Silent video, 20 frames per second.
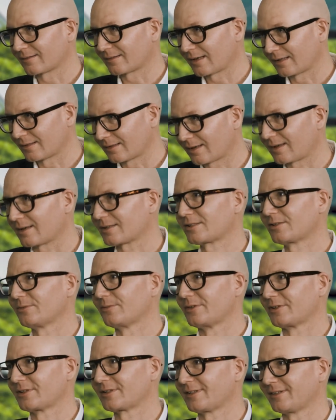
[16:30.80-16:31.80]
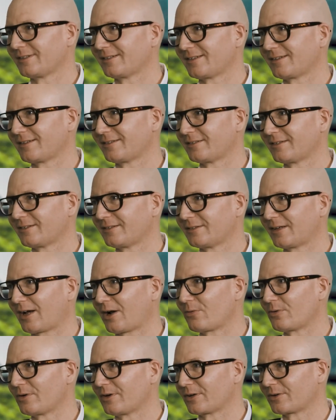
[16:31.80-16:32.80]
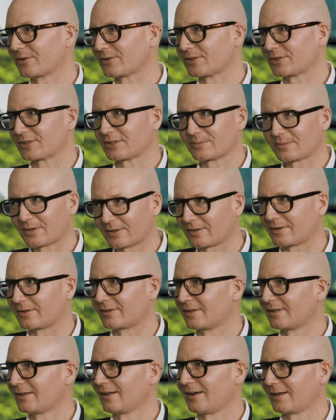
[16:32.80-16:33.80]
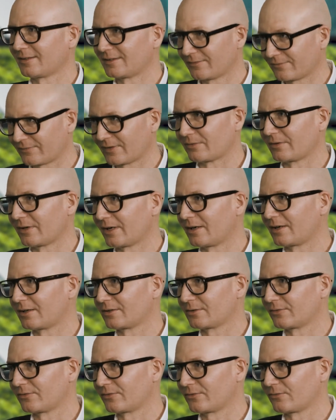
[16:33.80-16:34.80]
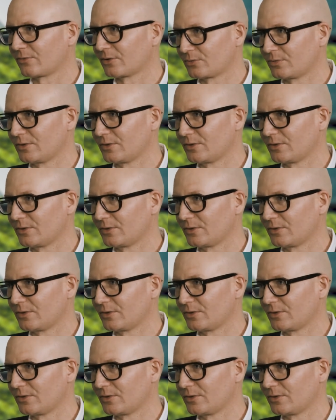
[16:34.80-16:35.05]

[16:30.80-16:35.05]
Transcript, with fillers: and the customers in, in in our ecosystem are at the very heart of what